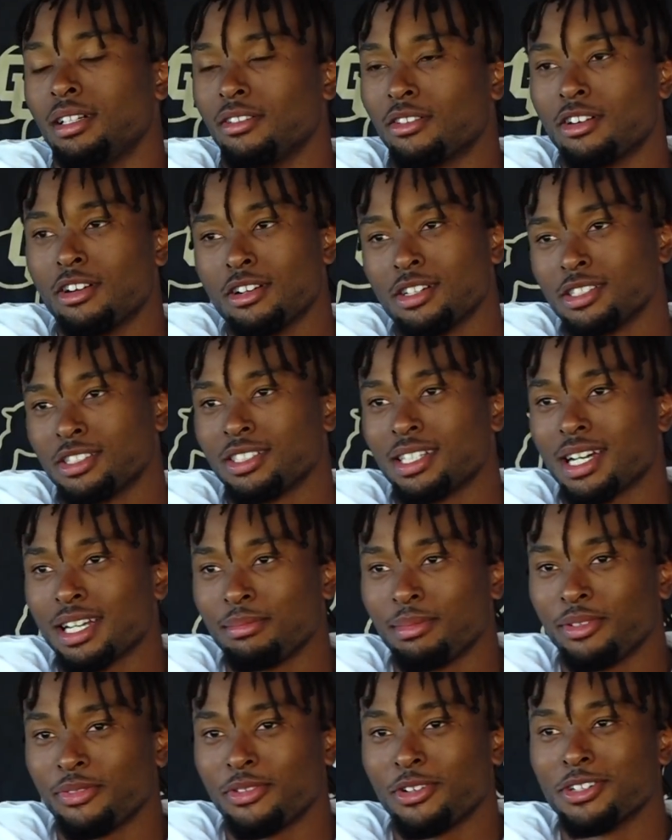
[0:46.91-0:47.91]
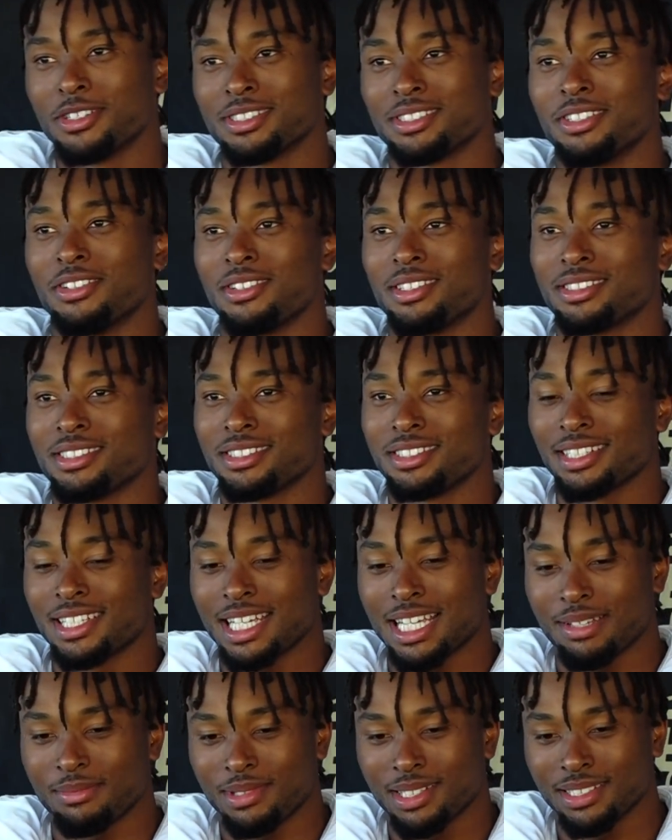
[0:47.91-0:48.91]
Of course, you got to be focused going into a
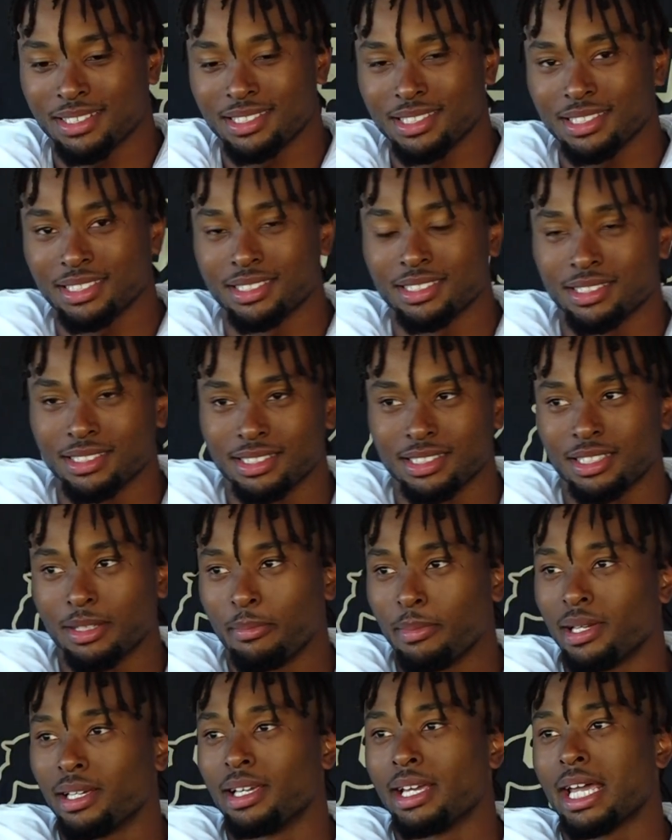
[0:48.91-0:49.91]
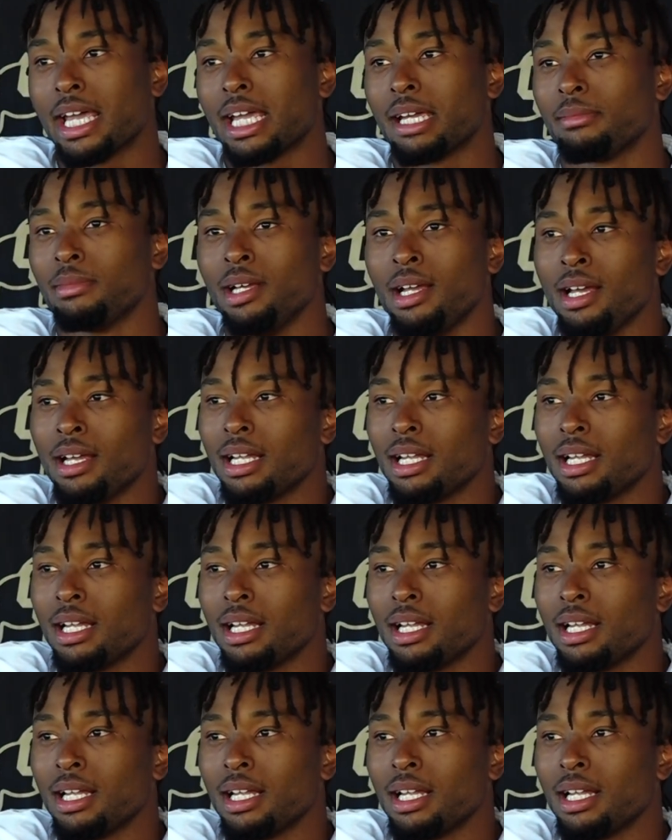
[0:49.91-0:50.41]
game like this because it's a big game.